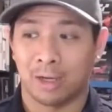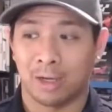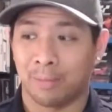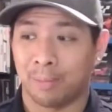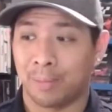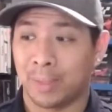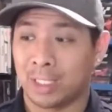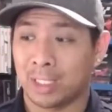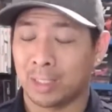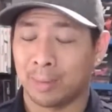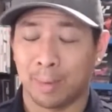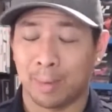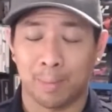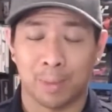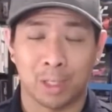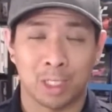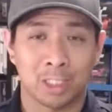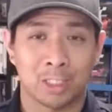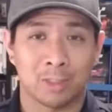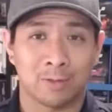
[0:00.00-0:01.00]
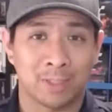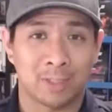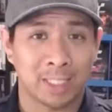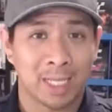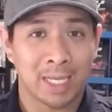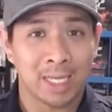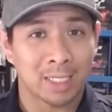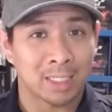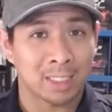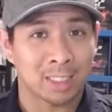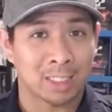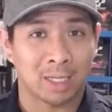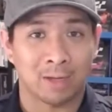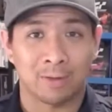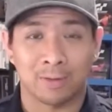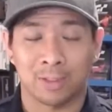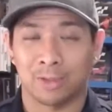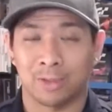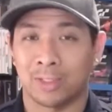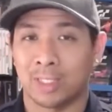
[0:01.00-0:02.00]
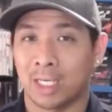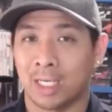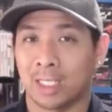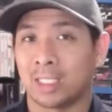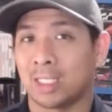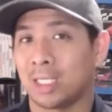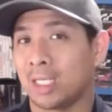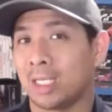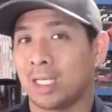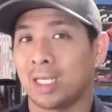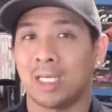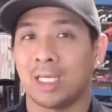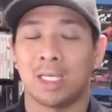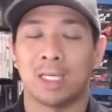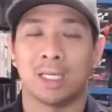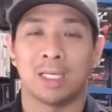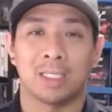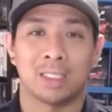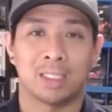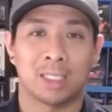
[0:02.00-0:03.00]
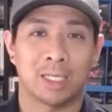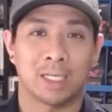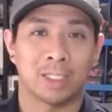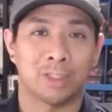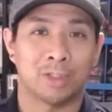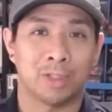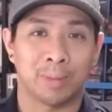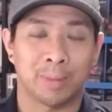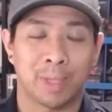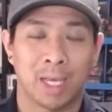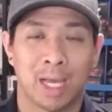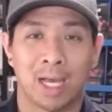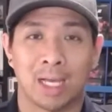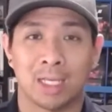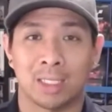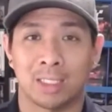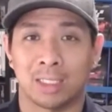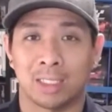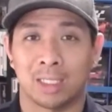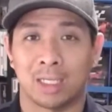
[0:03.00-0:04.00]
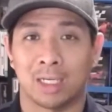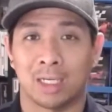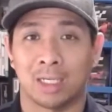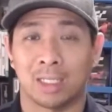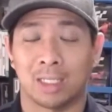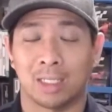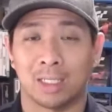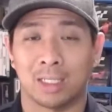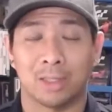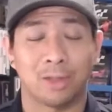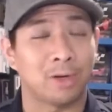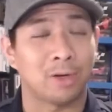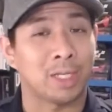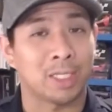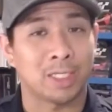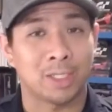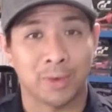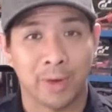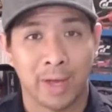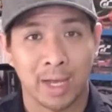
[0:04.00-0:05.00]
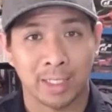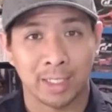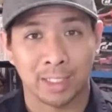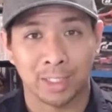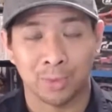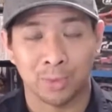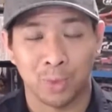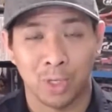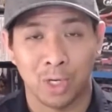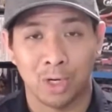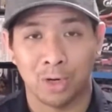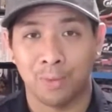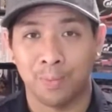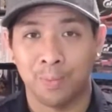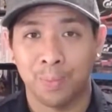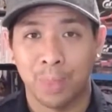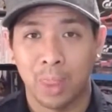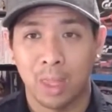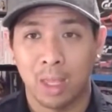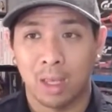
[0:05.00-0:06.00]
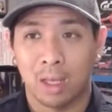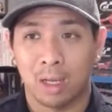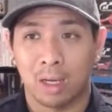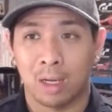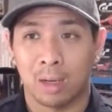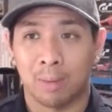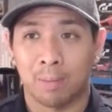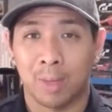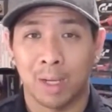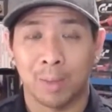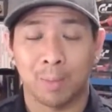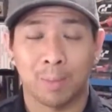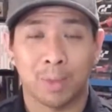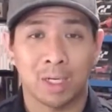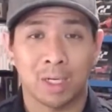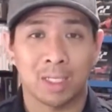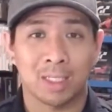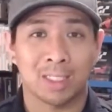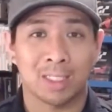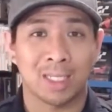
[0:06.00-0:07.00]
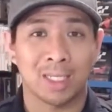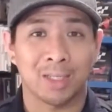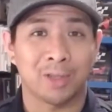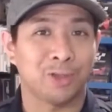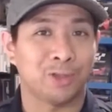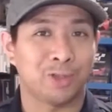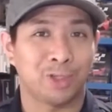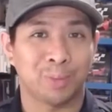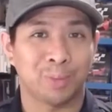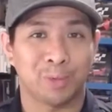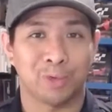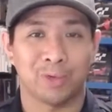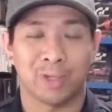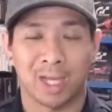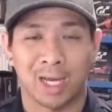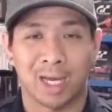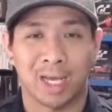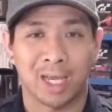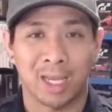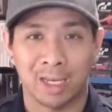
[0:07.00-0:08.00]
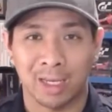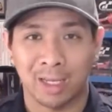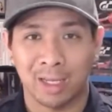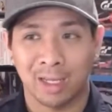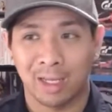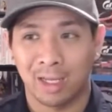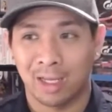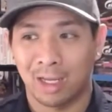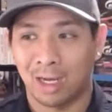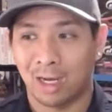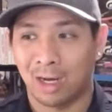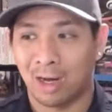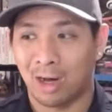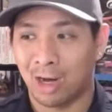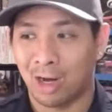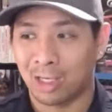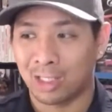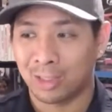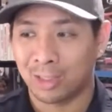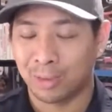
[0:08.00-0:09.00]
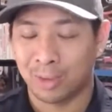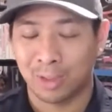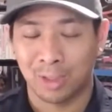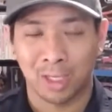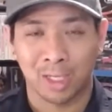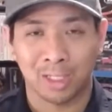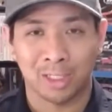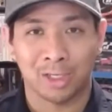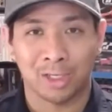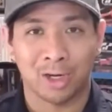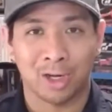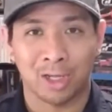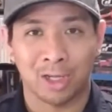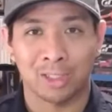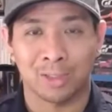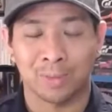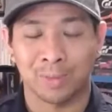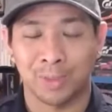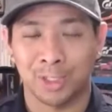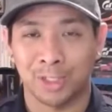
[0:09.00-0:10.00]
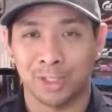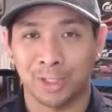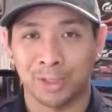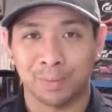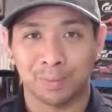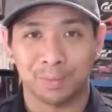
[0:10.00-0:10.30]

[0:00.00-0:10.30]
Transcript: picked up a bunch of Sega stuff. So Sega CD, Sega Dreamcast, 32X as well. My buddy Stilo 999, awesome collector, awesome dude,